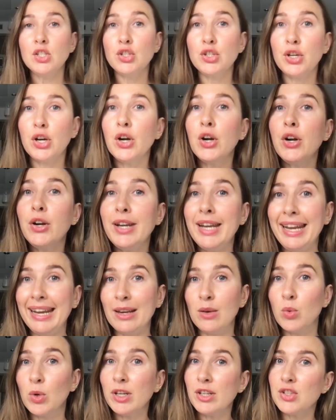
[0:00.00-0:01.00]

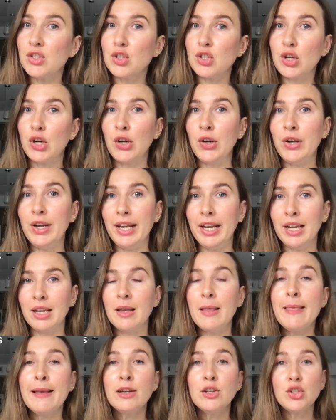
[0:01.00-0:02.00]
Turning. What is
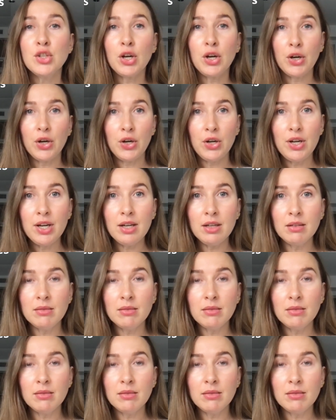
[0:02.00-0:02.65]
turning? Turn